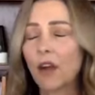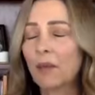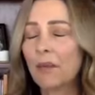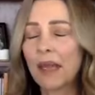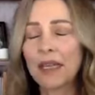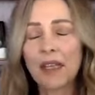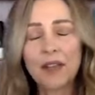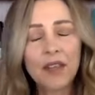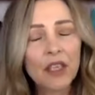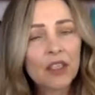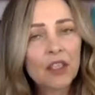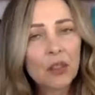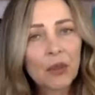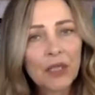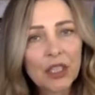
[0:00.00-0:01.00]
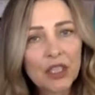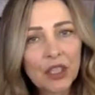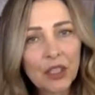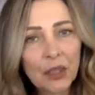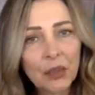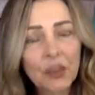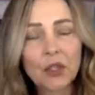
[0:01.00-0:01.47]
are many things you can
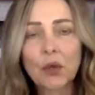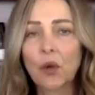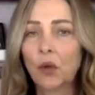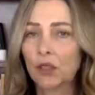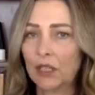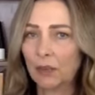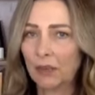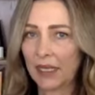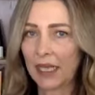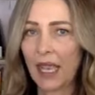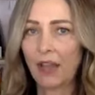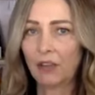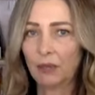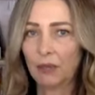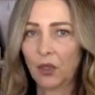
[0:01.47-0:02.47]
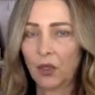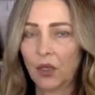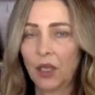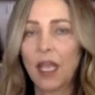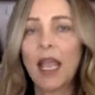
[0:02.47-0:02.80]
do to hold them accountable